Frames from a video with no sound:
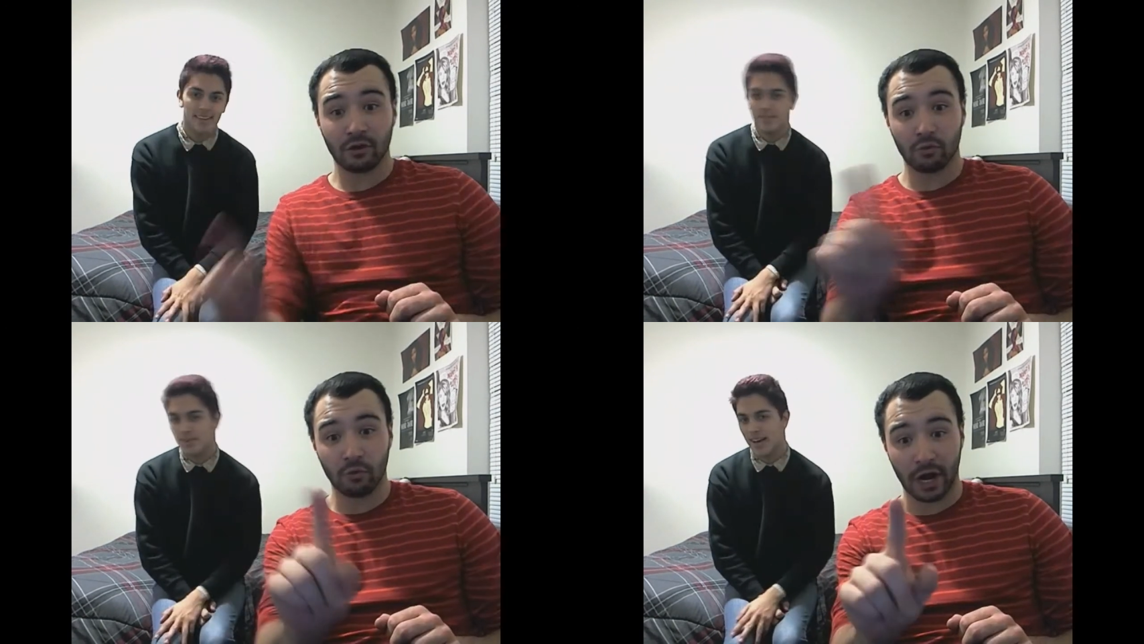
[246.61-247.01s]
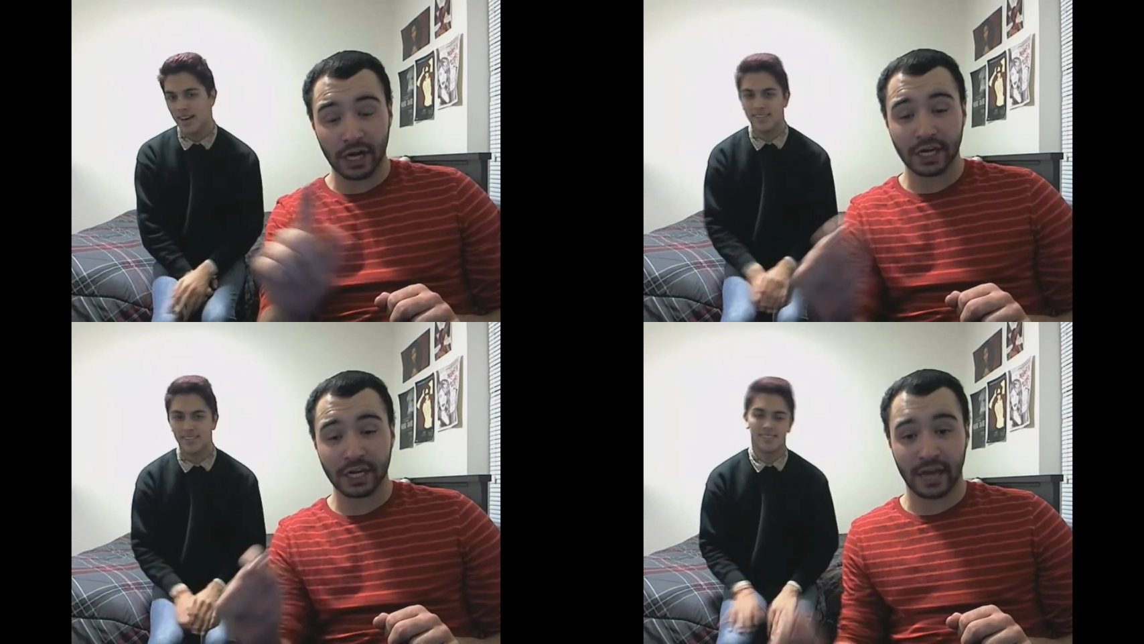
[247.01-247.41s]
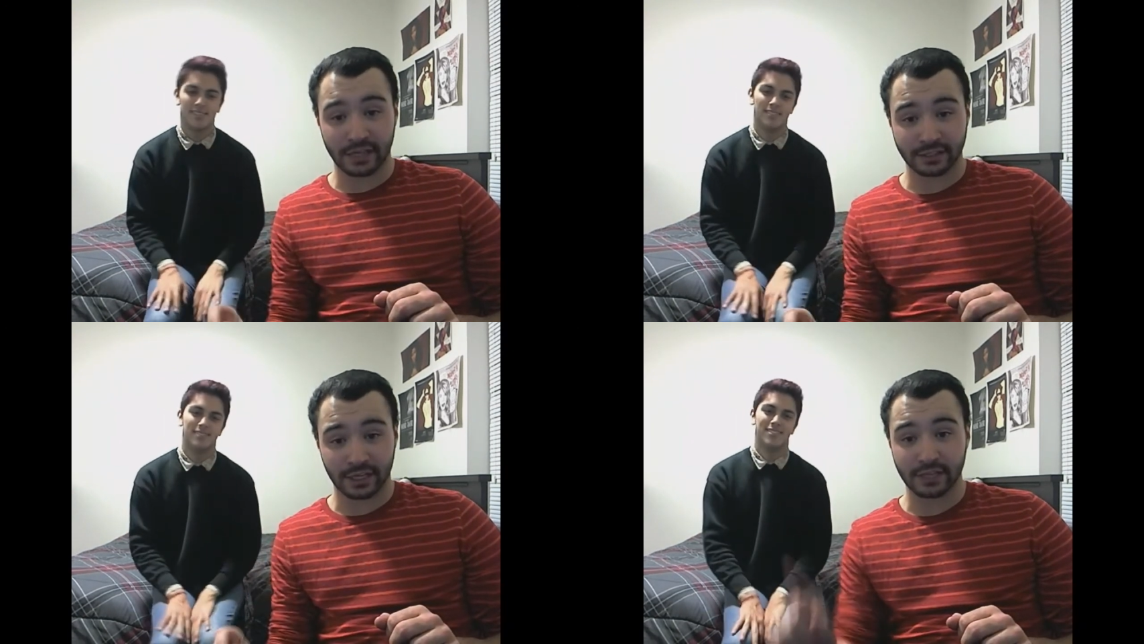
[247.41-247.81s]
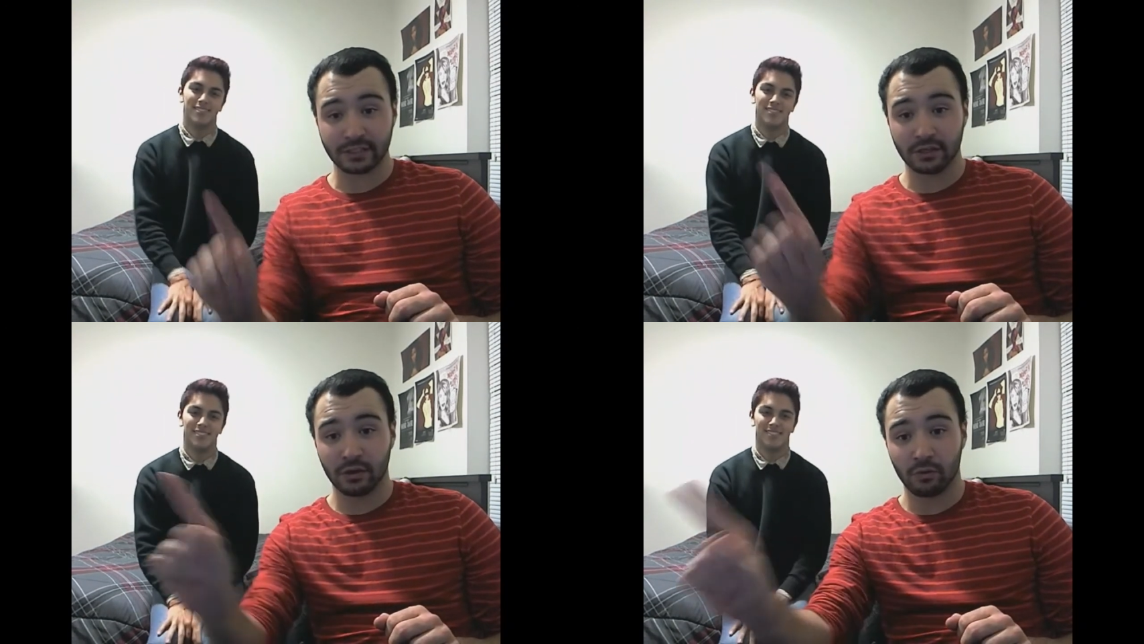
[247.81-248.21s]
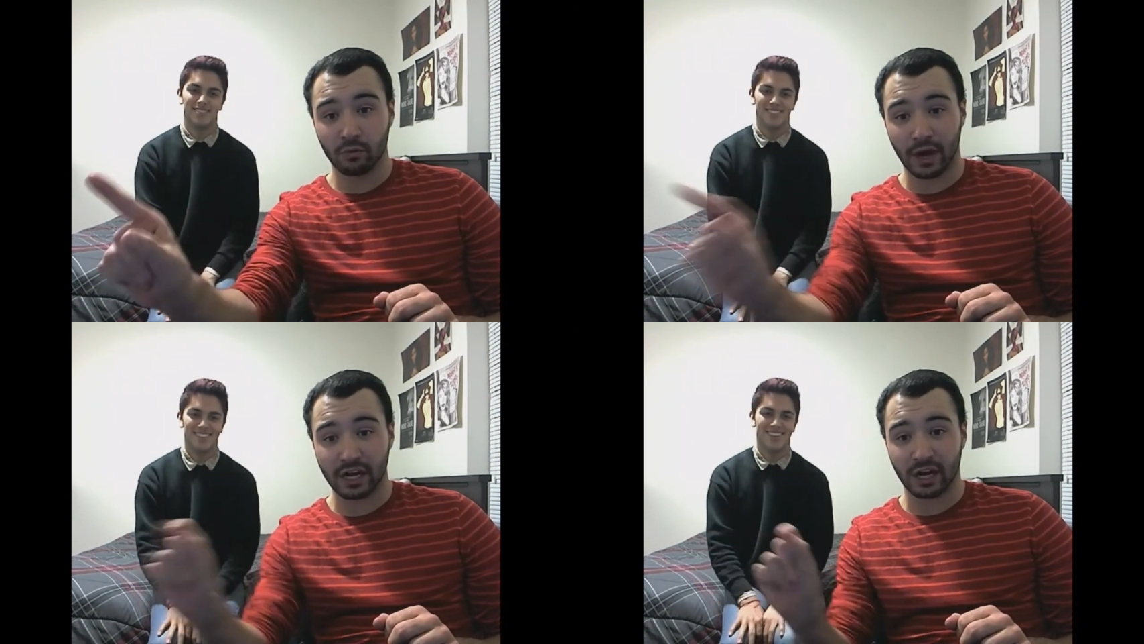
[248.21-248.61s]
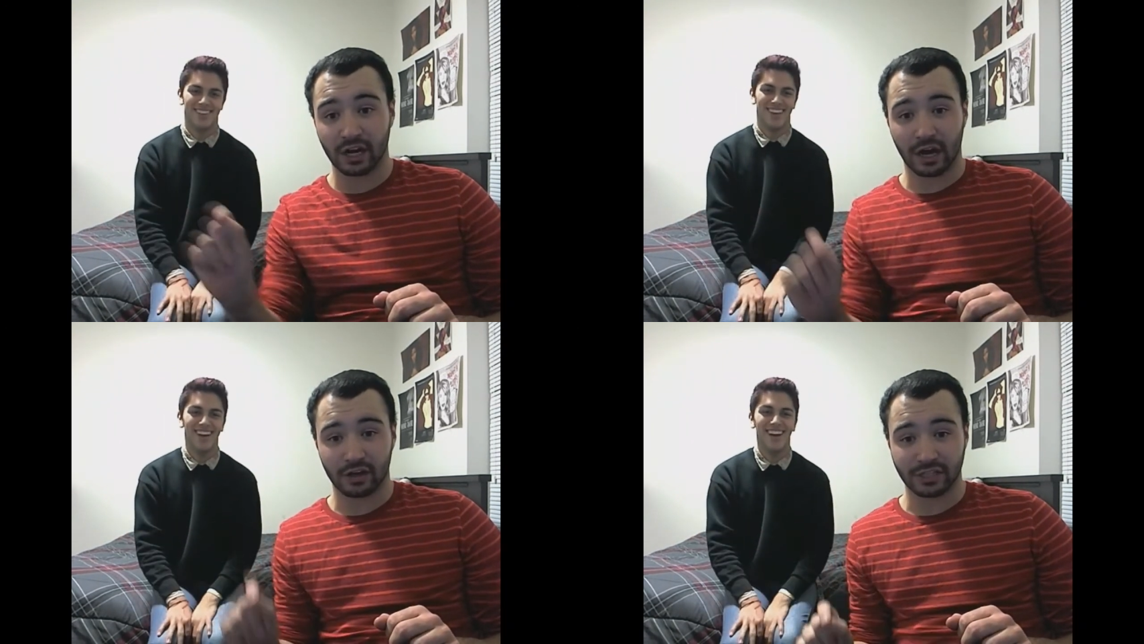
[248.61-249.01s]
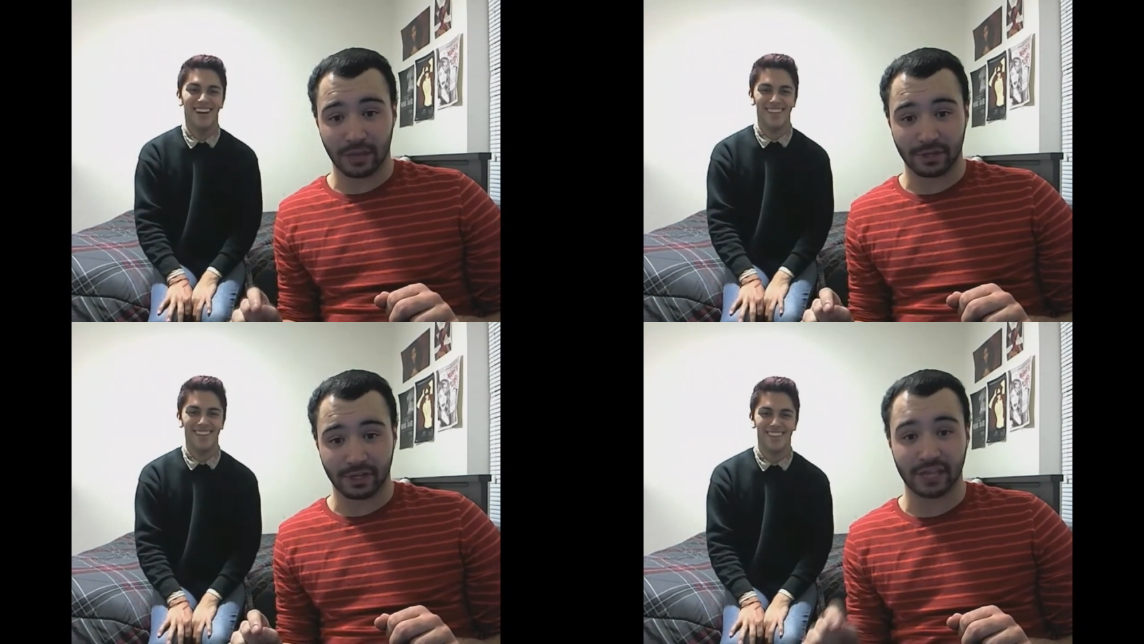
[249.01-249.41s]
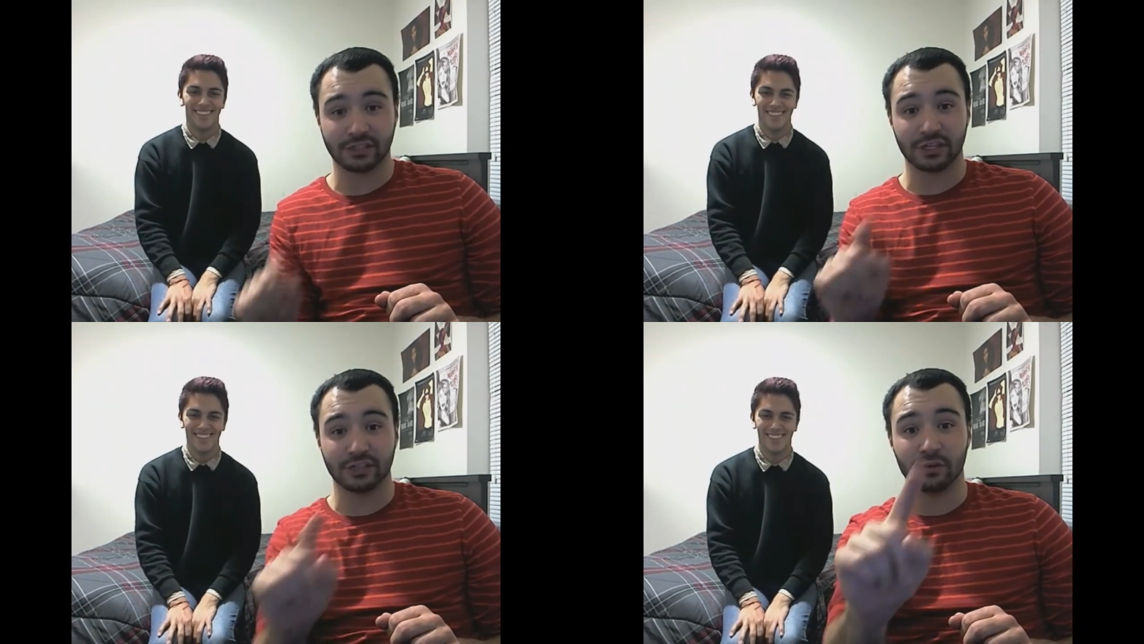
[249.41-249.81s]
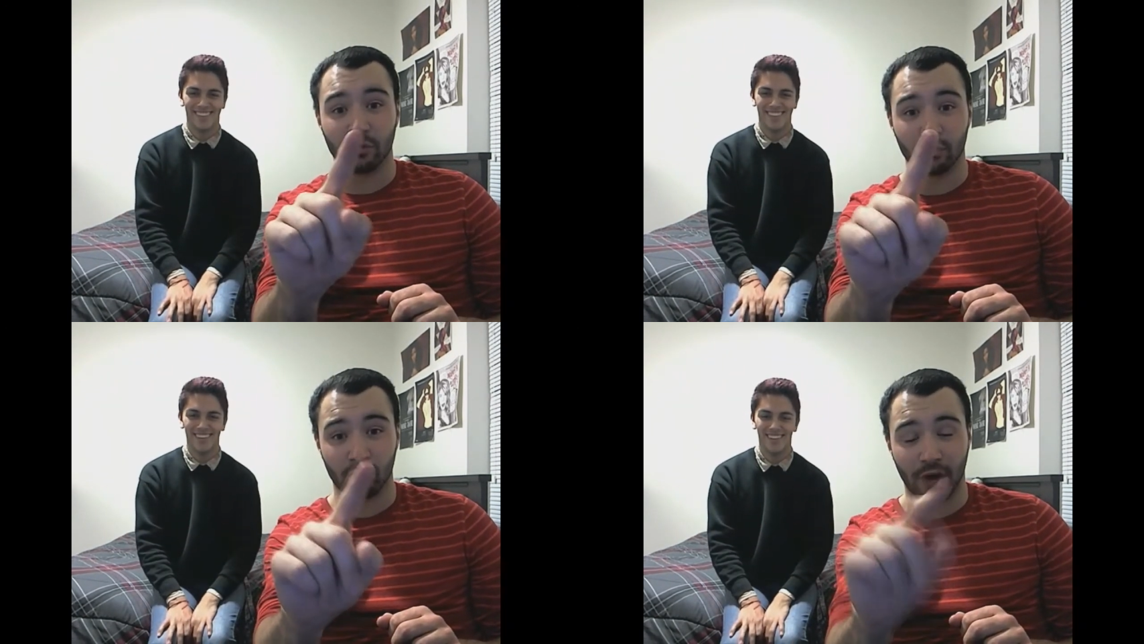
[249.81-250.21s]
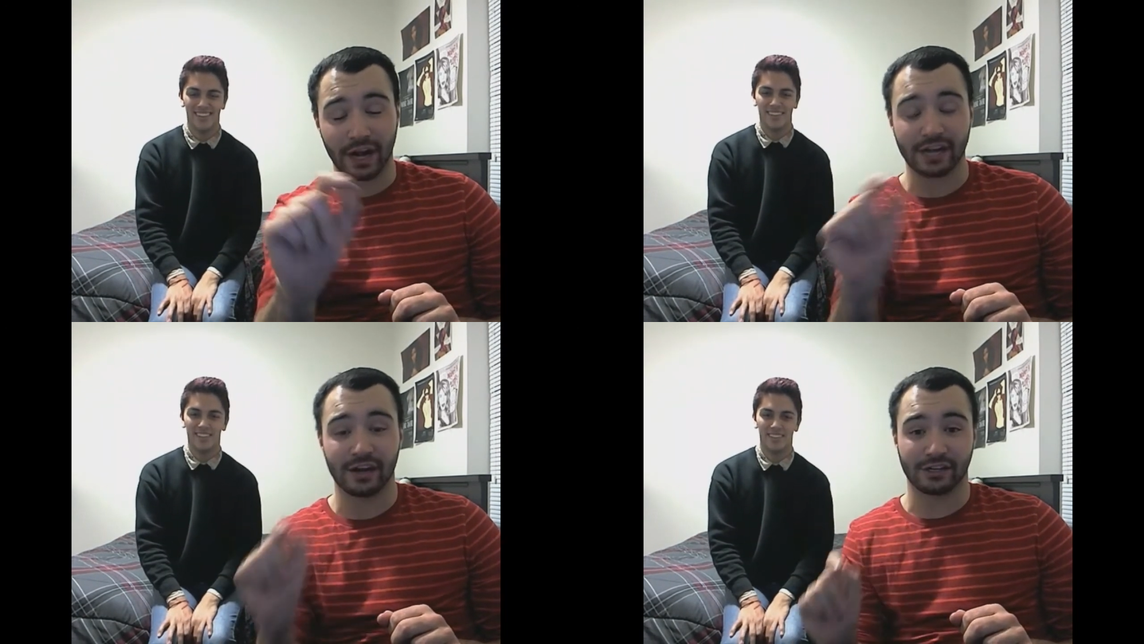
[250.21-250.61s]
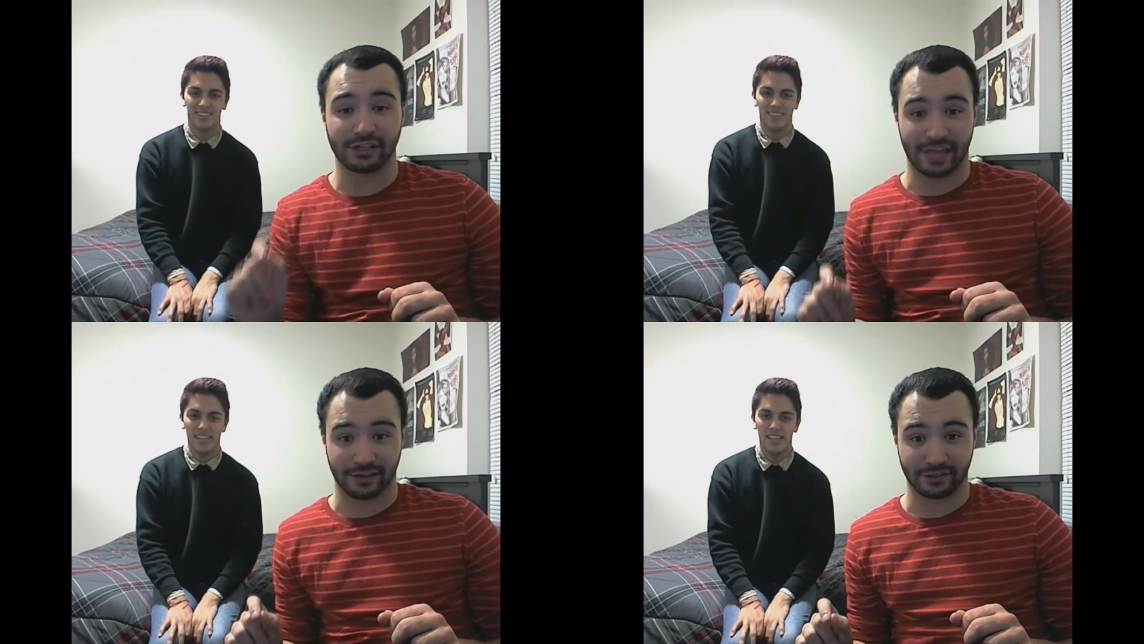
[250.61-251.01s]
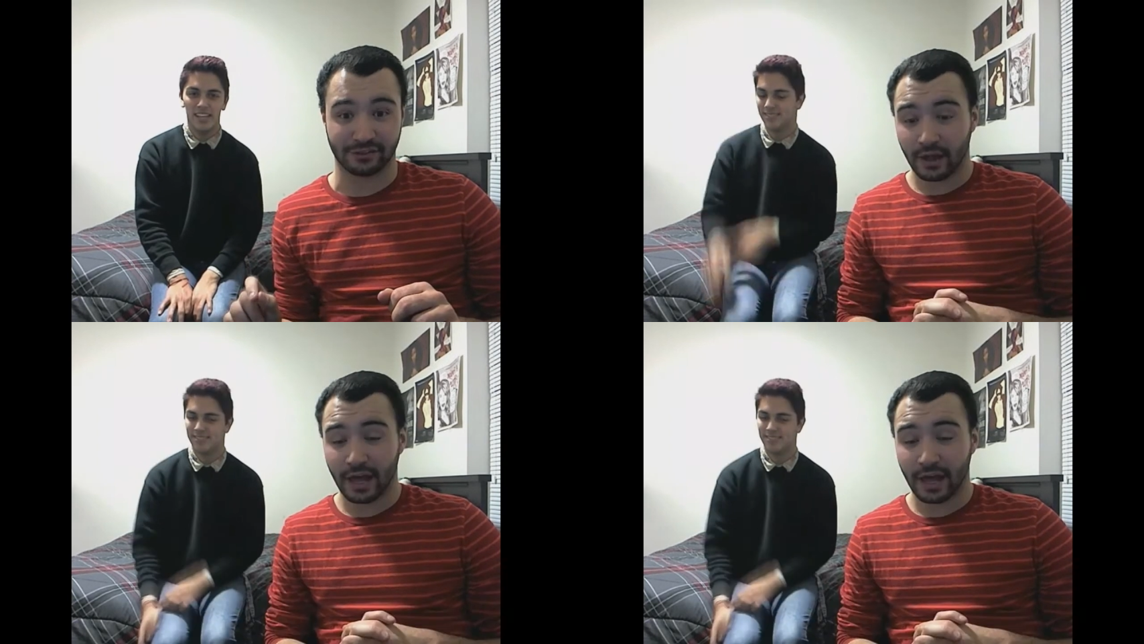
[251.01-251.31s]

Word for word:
Speaker 1: Write it in essays, write it on college applications, write it on your tests.